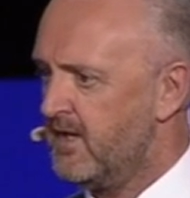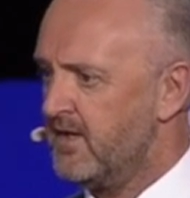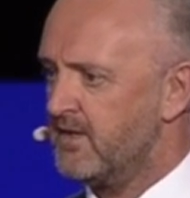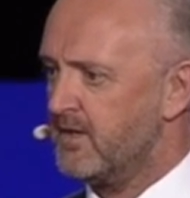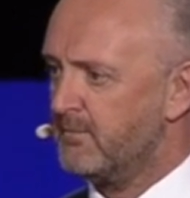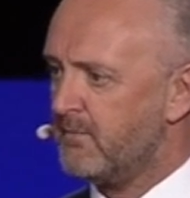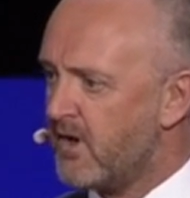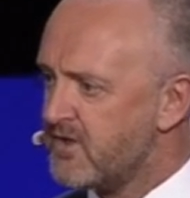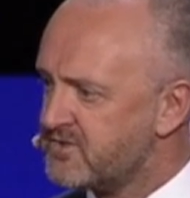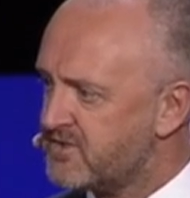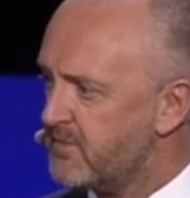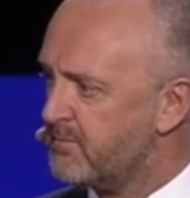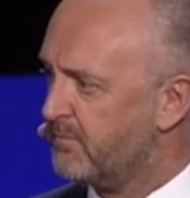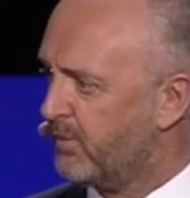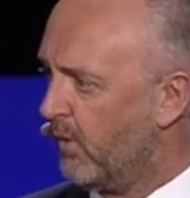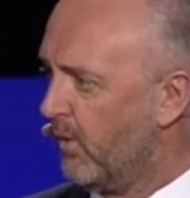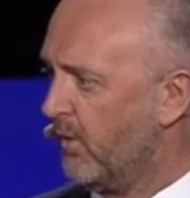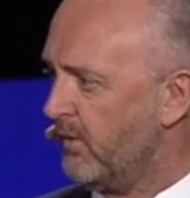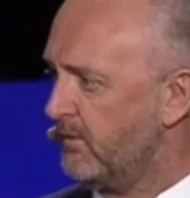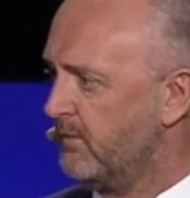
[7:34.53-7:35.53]
The most
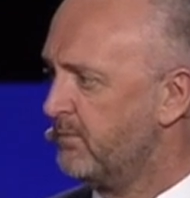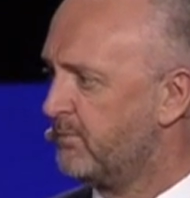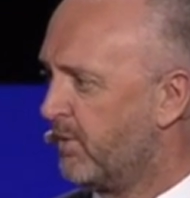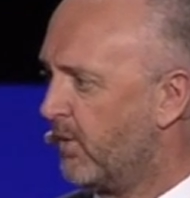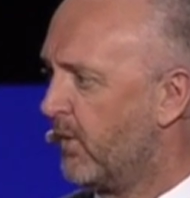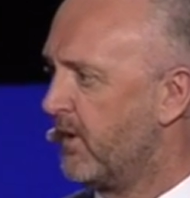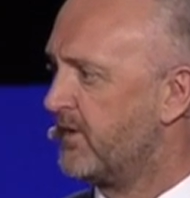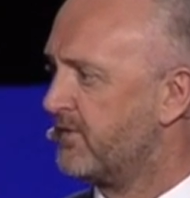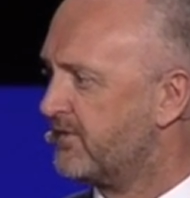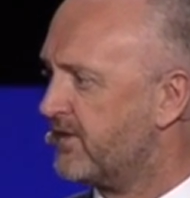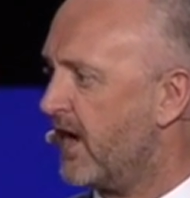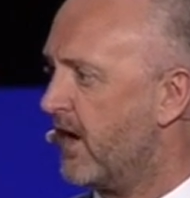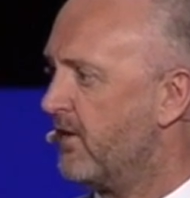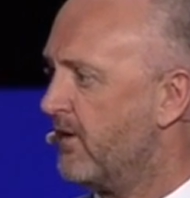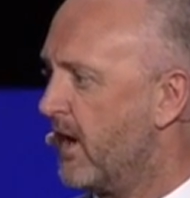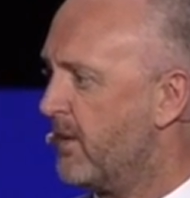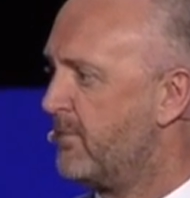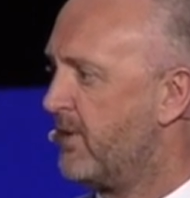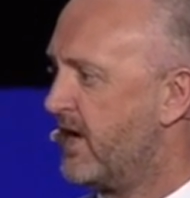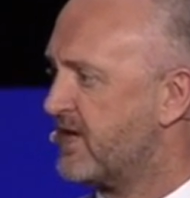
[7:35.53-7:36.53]
important point, though,
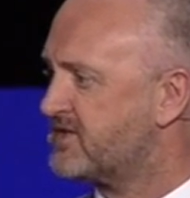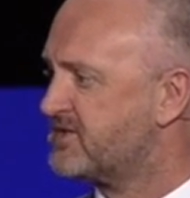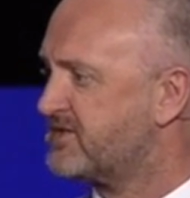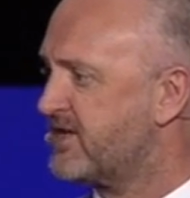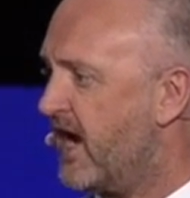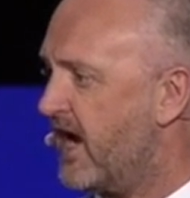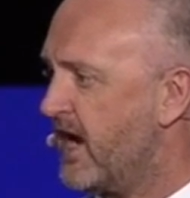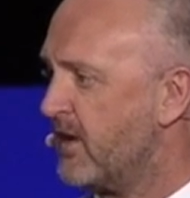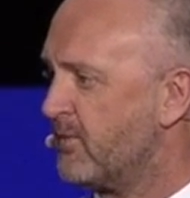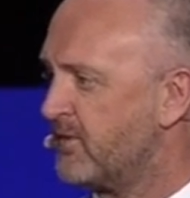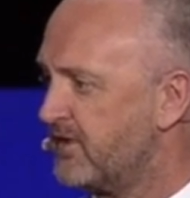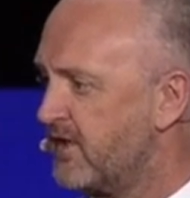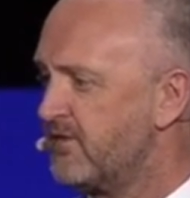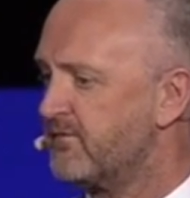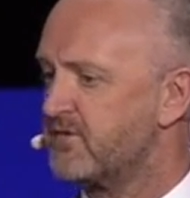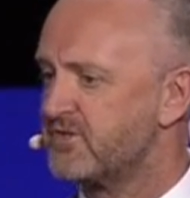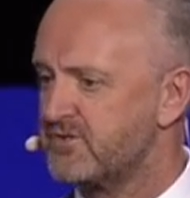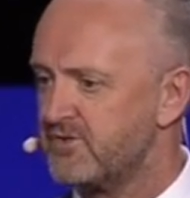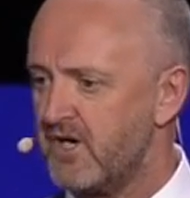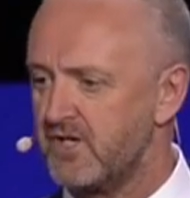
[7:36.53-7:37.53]
about starting with
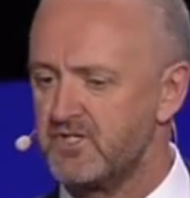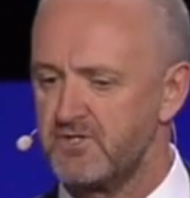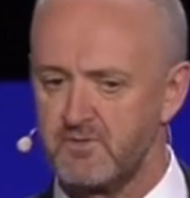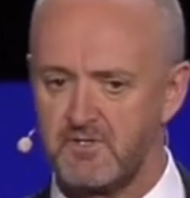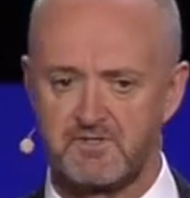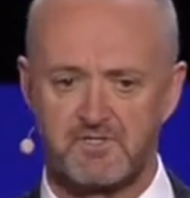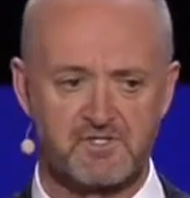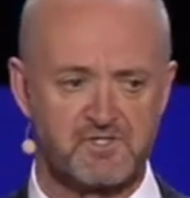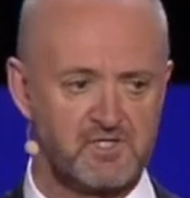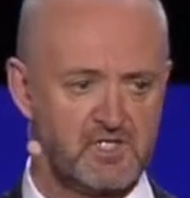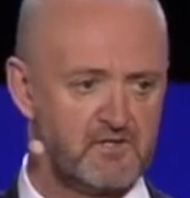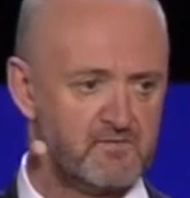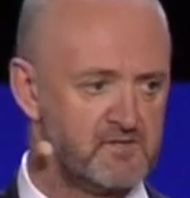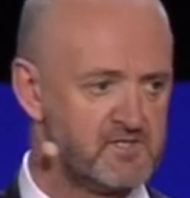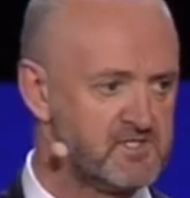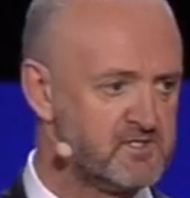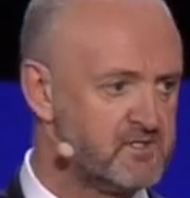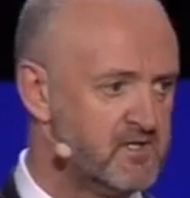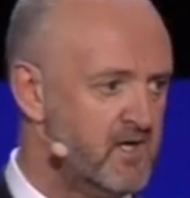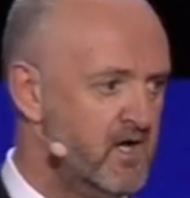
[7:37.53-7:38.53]
infrastructure as a
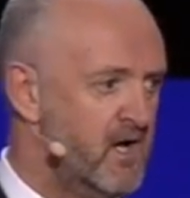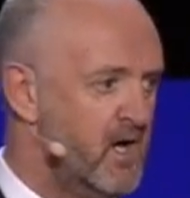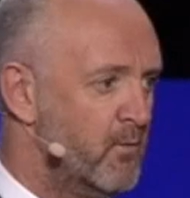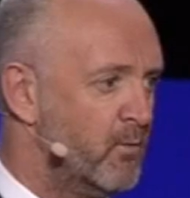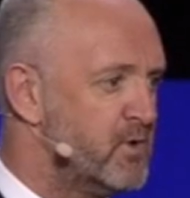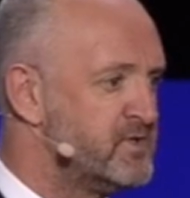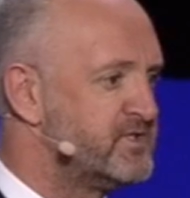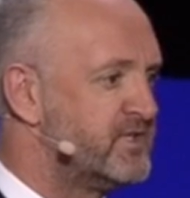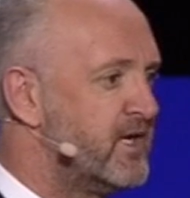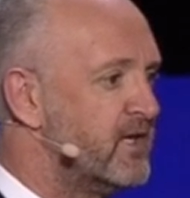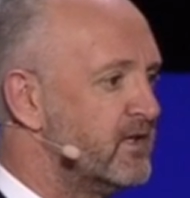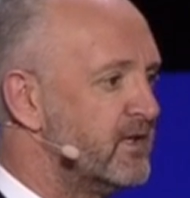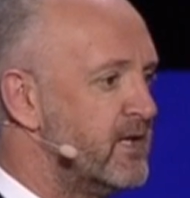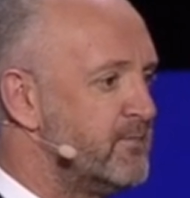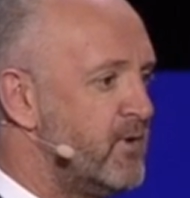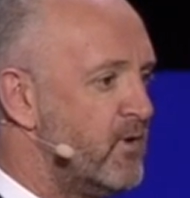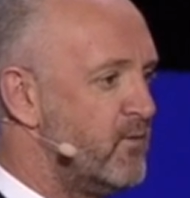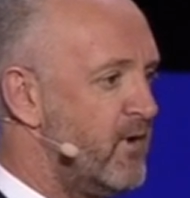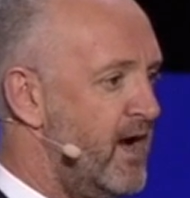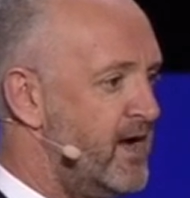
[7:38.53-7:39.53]
service was that it
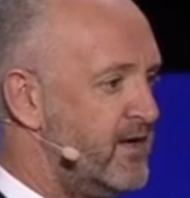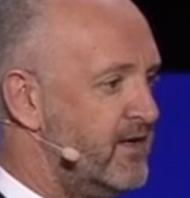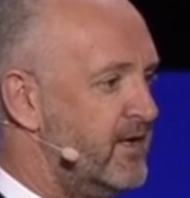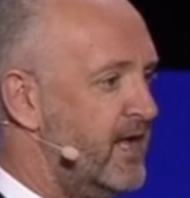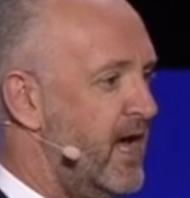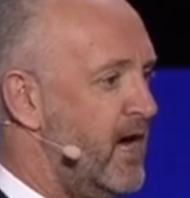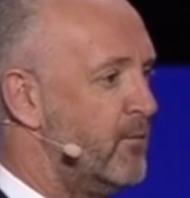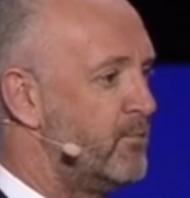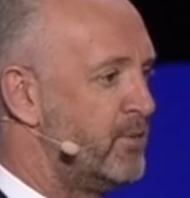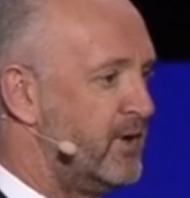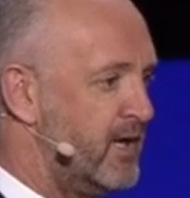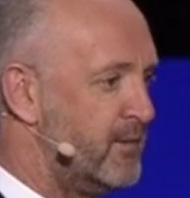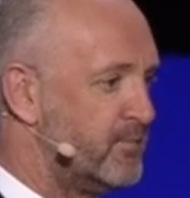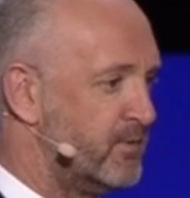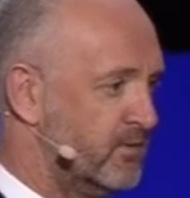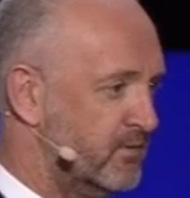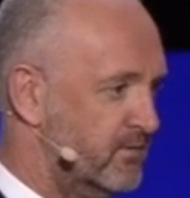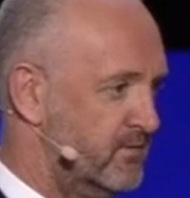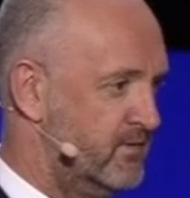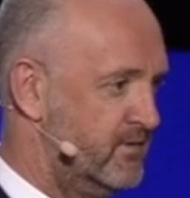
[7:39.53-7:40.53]
liberated our people.